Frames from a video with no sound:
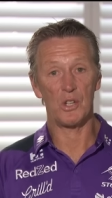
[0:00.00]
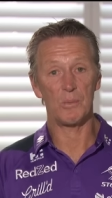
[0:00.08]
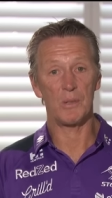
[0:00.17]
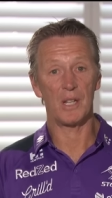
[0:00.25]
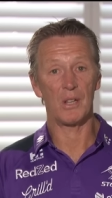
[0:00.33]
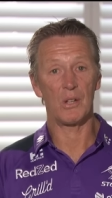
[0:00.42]

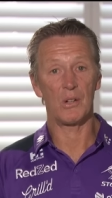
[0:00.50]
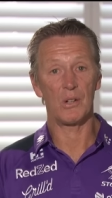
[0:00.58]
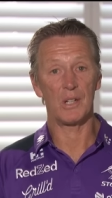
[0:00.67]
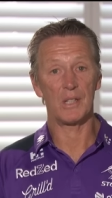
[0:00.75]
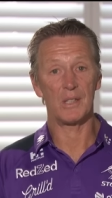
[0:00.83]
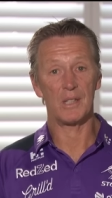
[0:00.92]
keep their
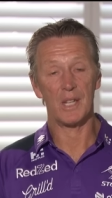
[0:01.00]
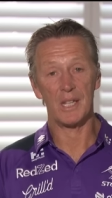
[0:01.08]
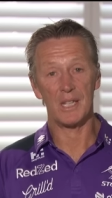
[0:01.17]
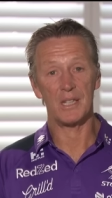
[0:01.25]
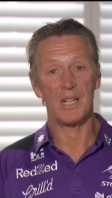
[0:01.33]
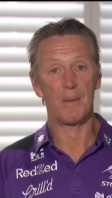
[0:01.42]
line, they, they
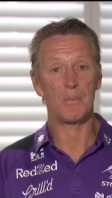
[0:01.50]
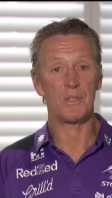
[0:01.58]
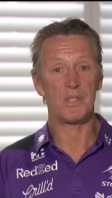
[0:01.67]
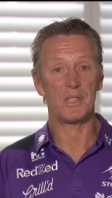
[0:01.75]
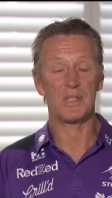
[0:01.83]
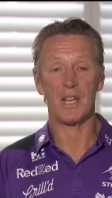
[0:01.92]
get
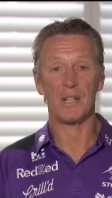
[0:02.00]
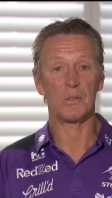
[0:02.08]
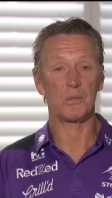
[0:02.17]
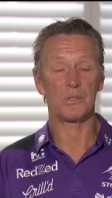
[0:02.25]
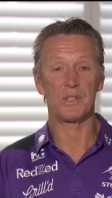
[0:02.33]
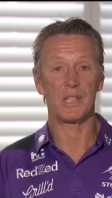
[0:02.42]
numbers in
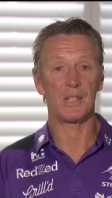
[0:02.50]
tackles.